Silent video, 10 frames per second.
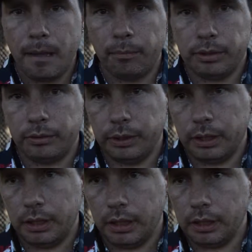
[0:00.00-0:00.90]

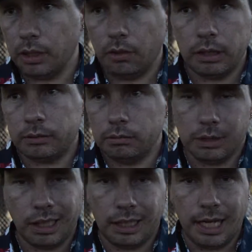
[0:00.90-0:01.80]
between, I
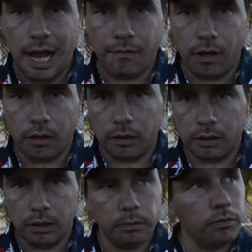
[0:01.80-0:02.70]
got like a half hour,
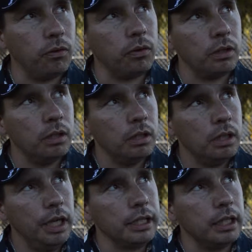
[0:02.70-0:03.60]
before
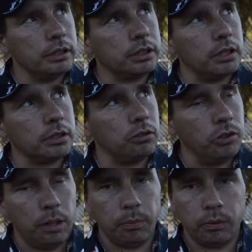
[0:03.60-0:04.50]
it starts
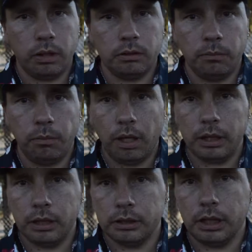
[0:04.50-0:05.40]
going up and around on
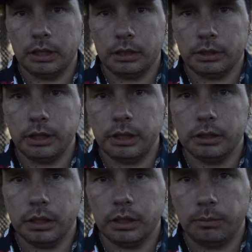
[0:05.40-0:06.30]
the other side of the
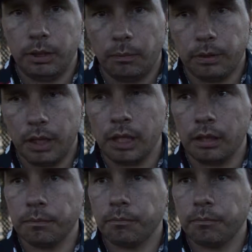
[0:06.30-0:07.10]
trees and it'd be up in the air.